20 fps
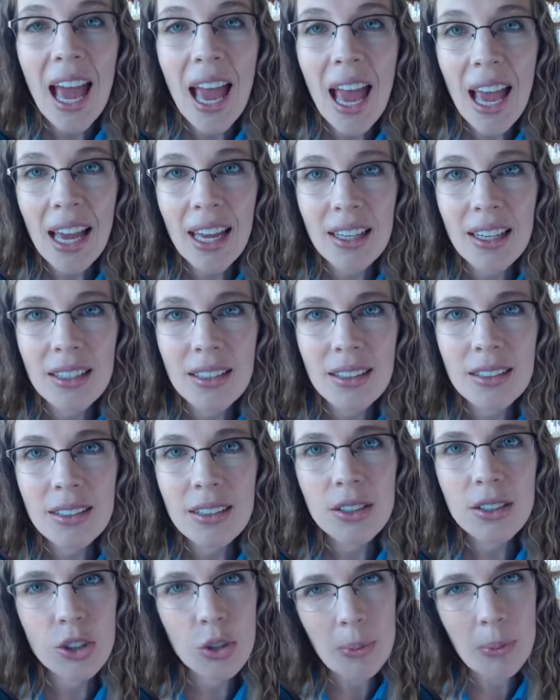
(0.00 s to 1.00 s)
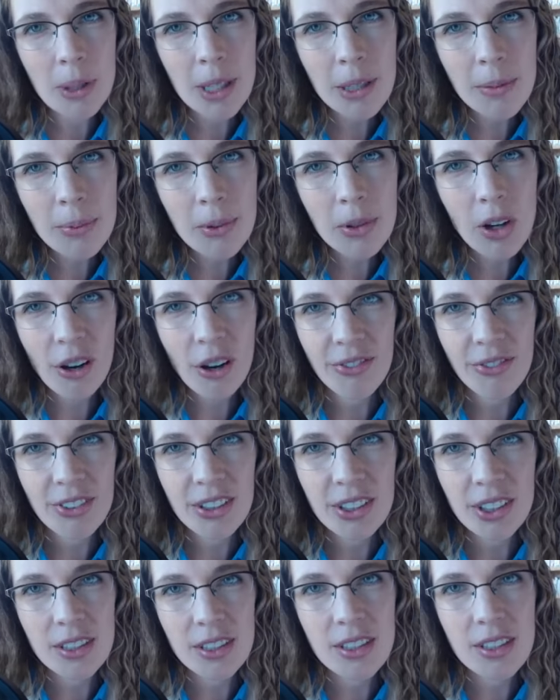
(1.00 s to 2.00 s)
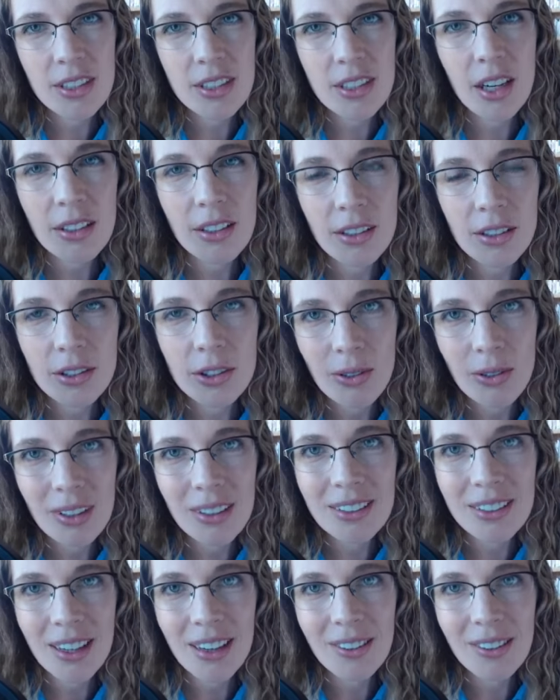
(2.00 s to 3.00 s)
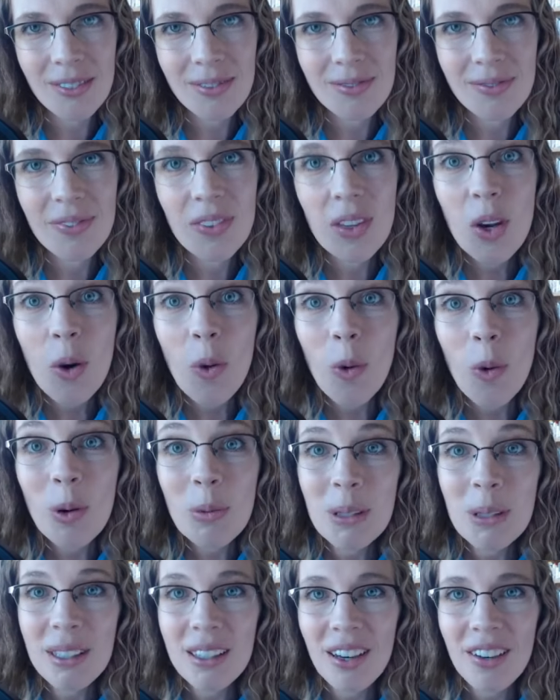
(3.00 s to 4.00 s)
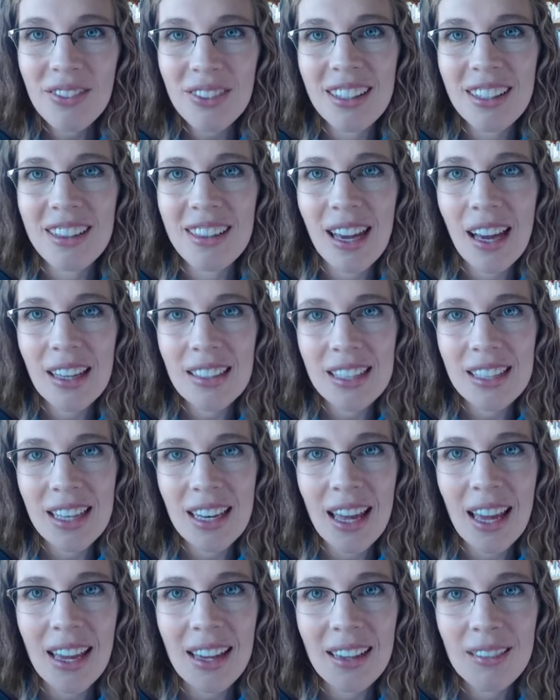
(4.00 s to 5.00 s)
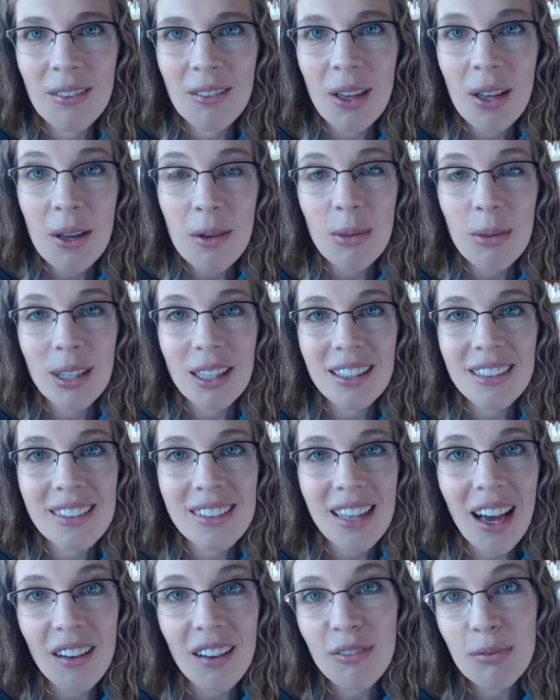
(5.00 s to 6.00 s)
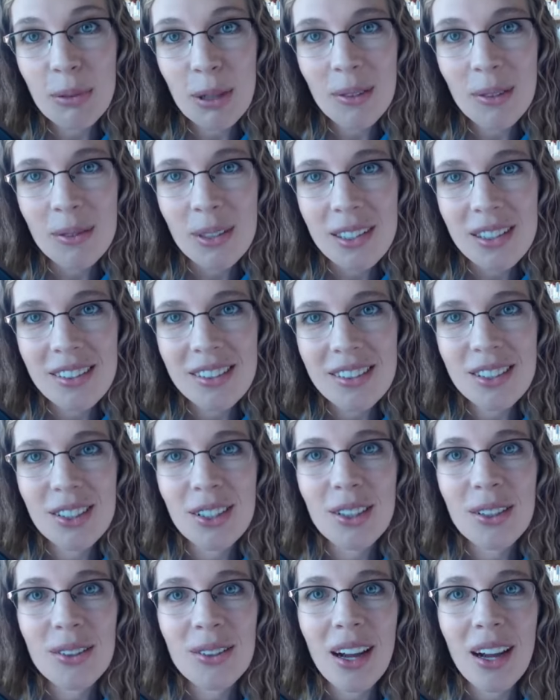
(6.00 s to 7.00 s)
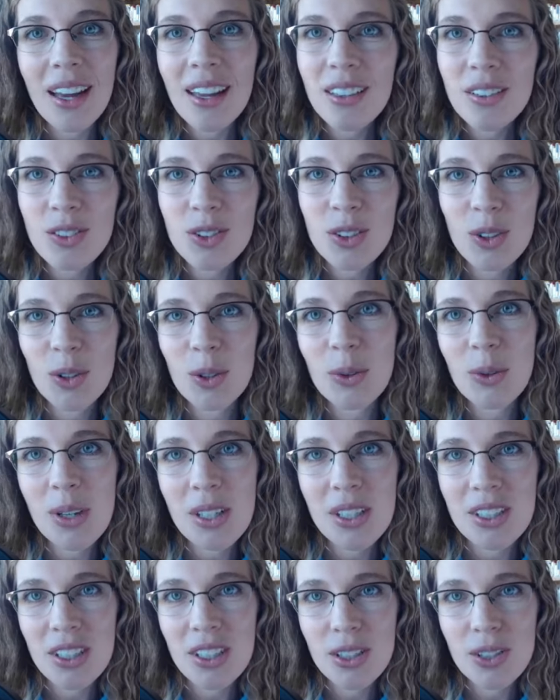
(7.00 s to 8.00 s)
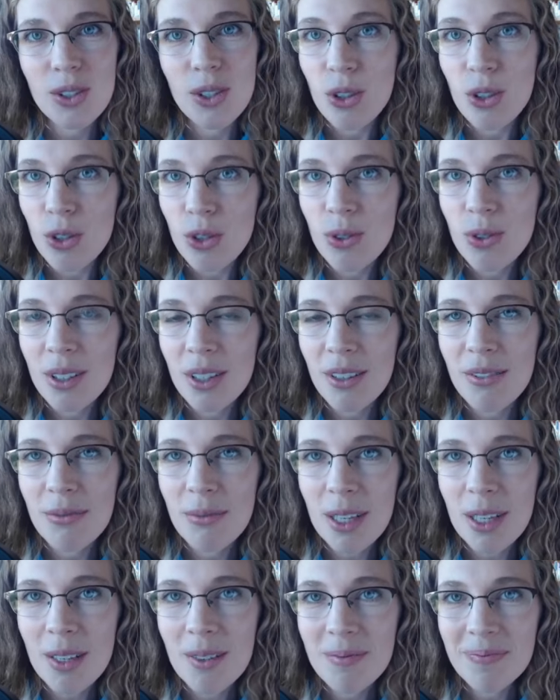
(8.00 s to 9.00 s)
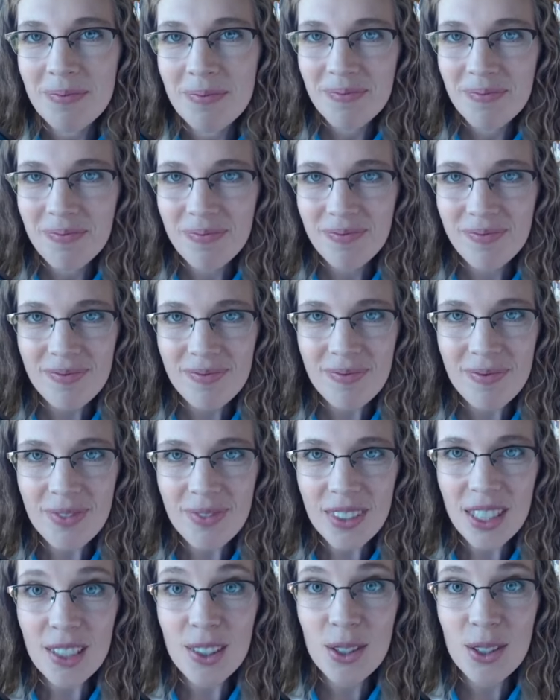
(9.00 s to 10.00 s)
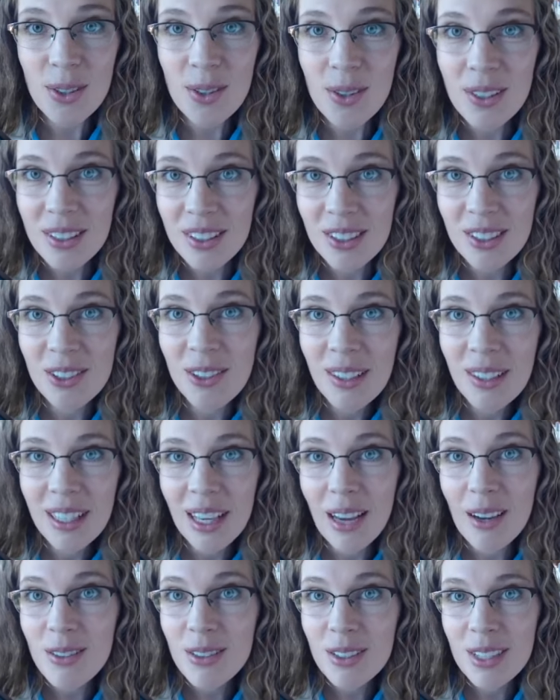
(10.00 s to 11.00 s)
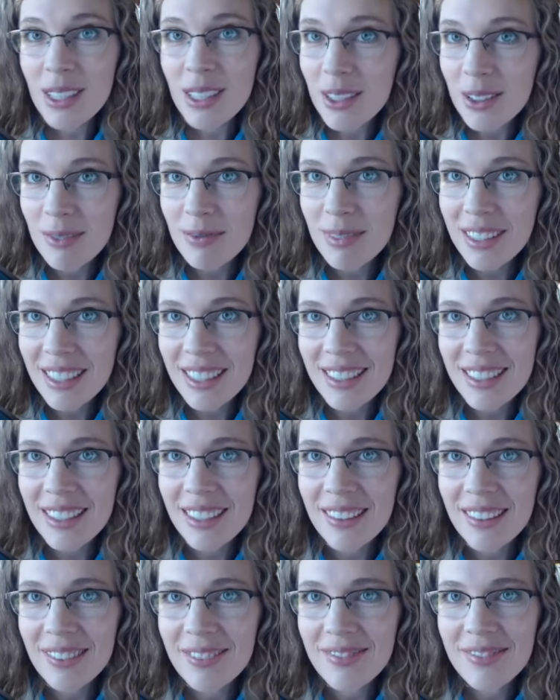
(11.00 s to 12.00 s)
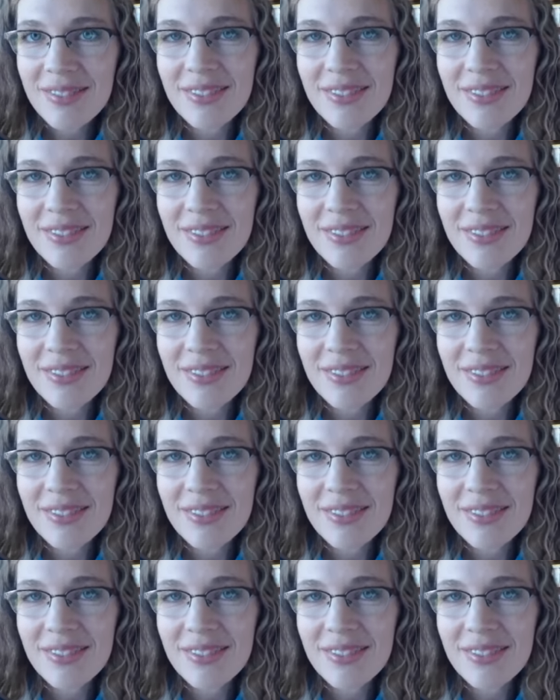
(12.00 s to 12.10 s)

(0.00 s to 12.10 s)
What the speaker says: And do people often get stuck going down? We'll be covering that today because I've promised to answer the questions that you give me. So this is going out to you, Melissa.